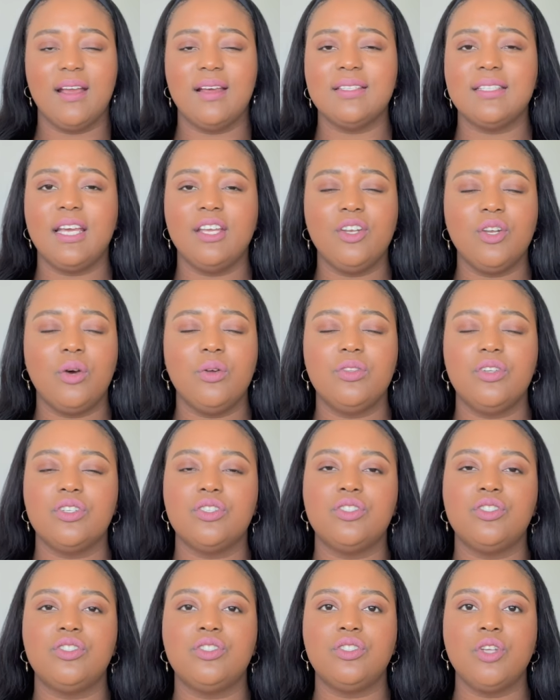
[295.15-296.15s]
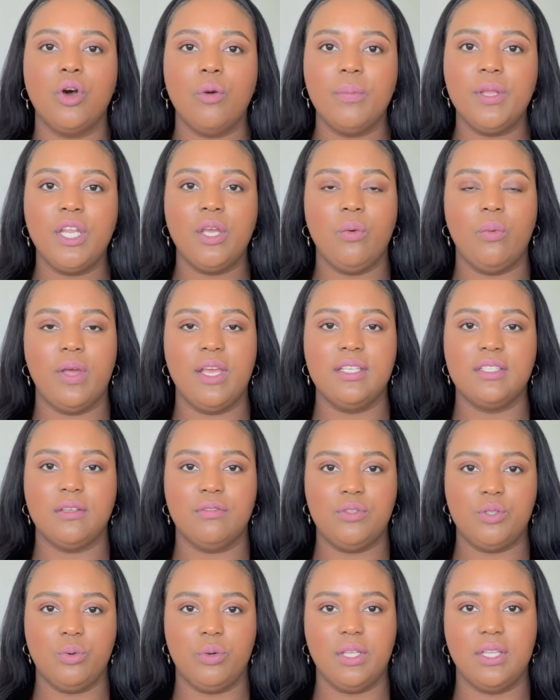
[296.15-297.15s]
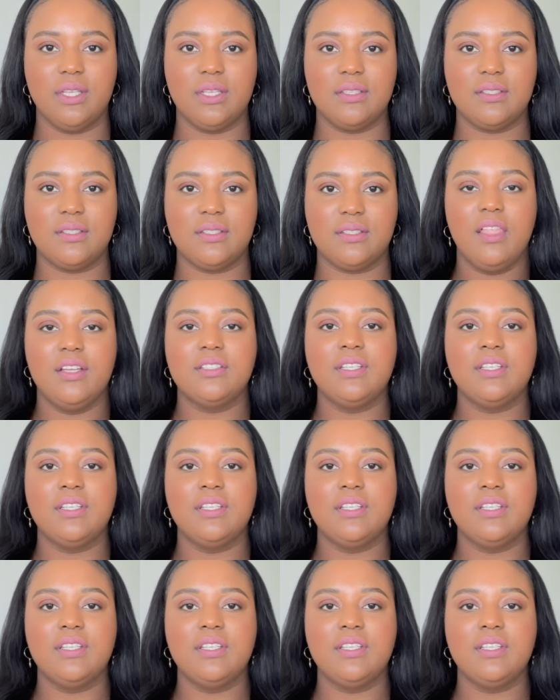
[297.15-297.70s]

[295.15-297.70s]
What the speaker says: because I know there's so many ways of doing this.